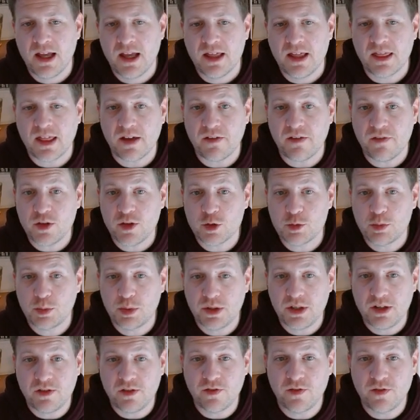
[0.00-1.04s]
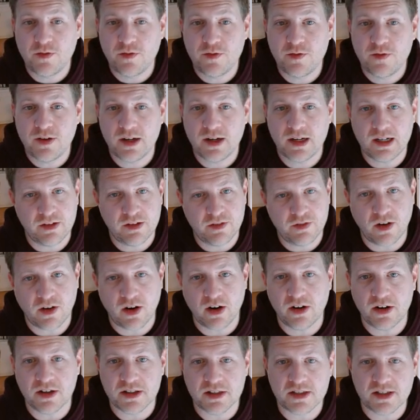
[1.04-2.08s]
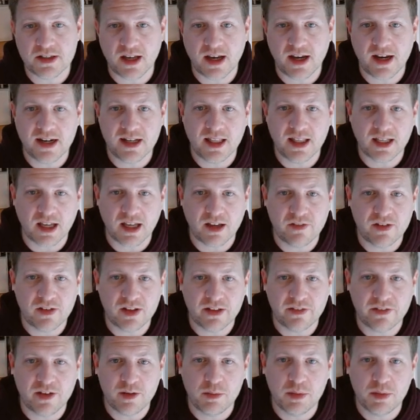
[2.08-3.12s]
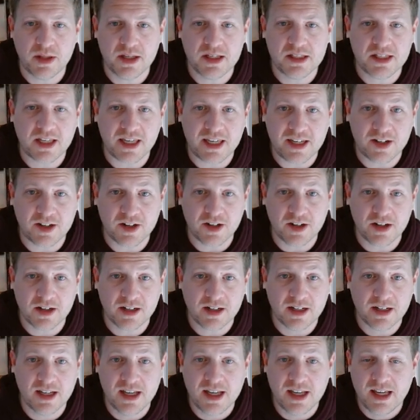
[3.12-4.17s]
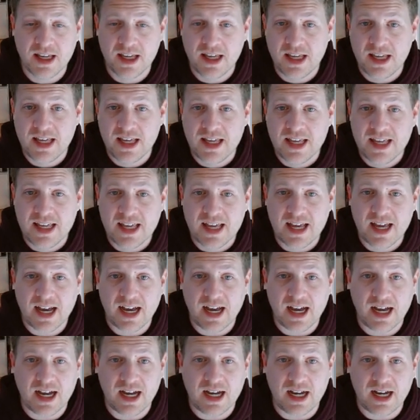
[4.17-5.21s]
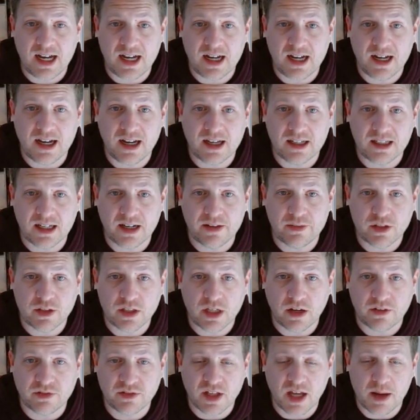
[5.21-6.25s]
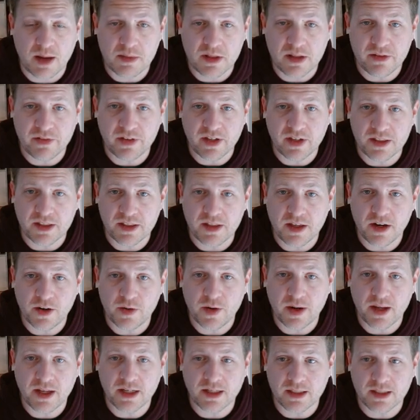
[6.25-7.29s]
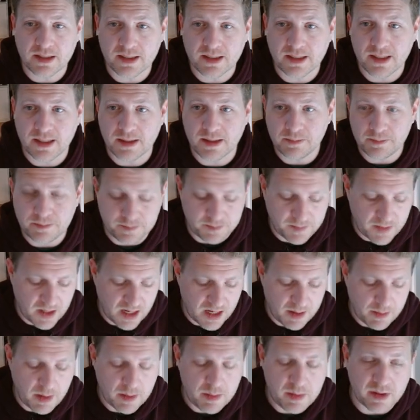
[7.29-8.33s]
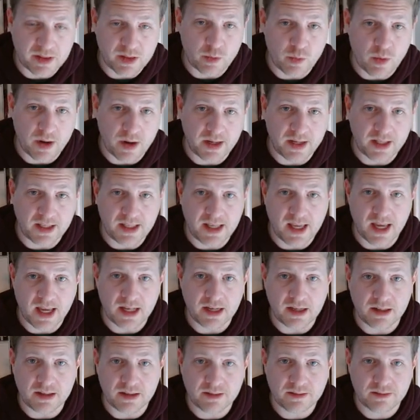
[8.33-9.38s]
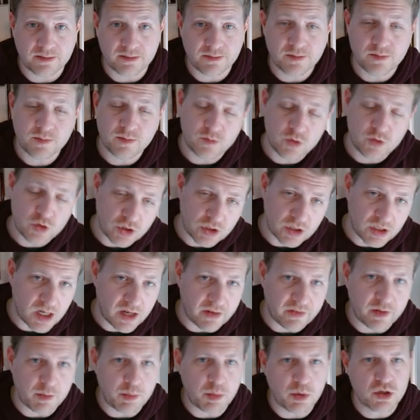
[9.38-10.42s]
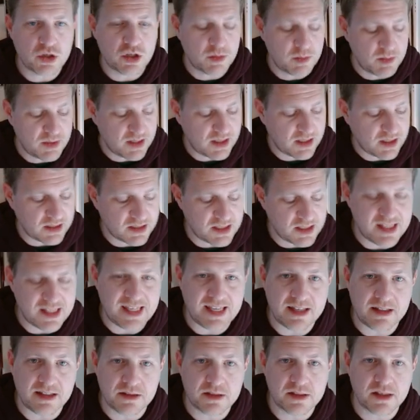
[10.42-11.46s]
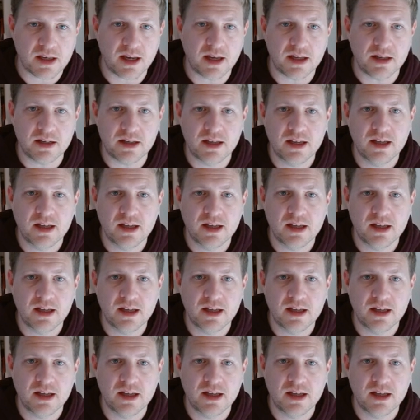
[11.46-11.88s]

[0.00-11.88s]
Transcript: That feels pretty far inside. Like, I feel if he plays here, I'm going to have a tough time living in there, right? And I might be on the run again. Sure enough, he pushes me to the inside.